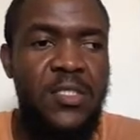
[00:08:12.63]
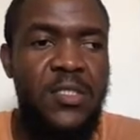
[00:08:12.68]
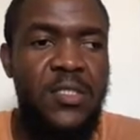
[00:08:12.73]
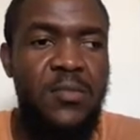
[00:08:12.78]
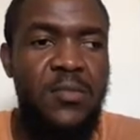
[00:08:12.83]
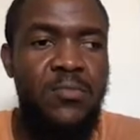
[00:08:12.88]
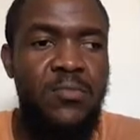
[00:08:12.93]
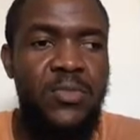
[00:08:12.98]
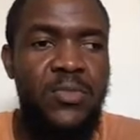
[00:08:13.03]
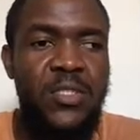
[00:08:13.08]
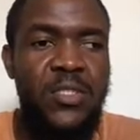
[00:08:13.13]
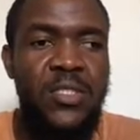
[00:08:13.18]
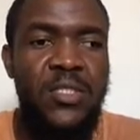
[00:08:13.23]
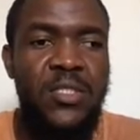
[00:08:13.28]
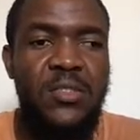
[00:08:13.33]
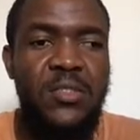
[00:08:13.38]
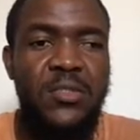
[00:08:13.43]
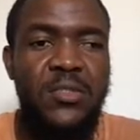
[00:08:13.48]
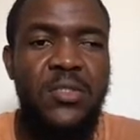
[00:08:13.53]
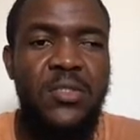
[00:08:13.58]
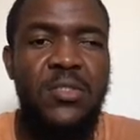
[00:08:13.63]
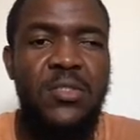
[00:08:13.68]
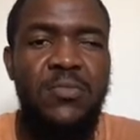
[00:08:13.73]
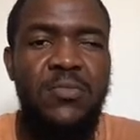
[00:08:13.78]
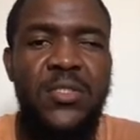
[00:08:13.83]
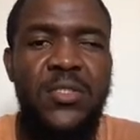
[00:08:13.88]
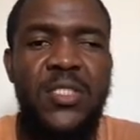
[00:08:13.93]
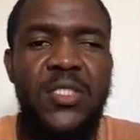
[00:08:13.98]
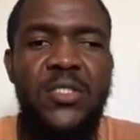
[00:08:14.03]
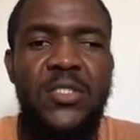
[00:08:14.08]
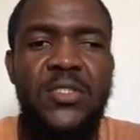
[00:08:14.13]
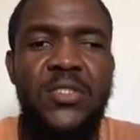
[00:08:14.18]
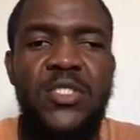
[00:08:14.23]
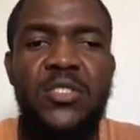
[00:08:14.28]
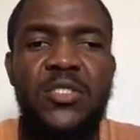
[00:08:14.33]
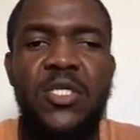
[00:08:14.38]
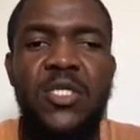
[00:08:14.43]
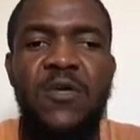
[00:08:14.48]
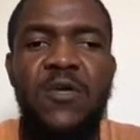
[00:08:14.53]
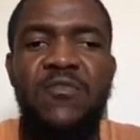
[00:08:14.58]
Building custom
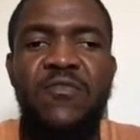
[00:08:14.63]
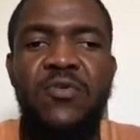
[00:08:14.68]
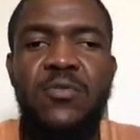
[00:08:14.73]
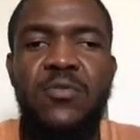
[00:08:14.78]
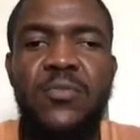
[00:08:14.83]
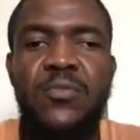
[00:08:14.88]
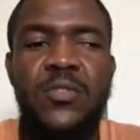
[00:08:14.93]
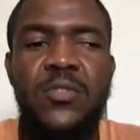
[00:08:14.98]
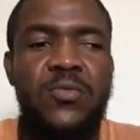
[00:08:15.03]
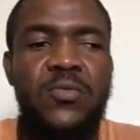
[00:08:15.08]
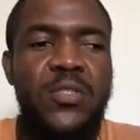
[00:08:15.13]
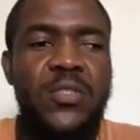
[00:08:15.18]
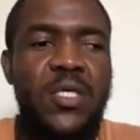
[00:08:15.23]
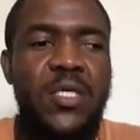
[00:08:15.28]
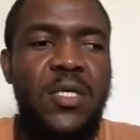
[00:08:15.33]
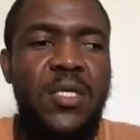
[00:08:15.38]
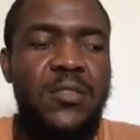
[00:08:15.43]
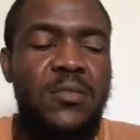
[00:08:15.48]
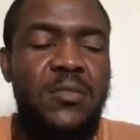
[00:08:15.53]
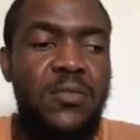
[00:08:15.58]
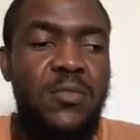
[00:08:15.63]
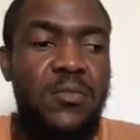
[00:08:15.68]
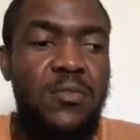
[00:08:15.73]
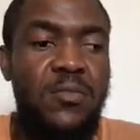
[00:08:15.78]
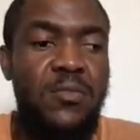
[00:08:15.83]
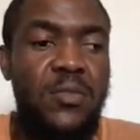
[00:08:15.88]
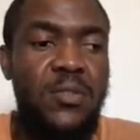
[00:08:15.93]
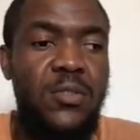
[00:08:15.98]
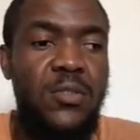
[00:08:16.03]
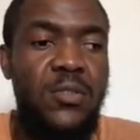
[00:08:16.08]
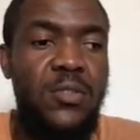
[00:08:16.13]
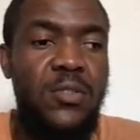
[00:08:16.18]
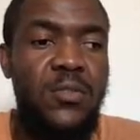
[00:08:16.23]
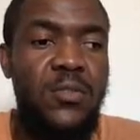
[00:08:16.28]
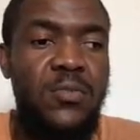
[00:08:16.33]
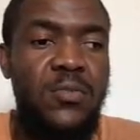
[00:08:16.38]
execution environment with Ansible Builder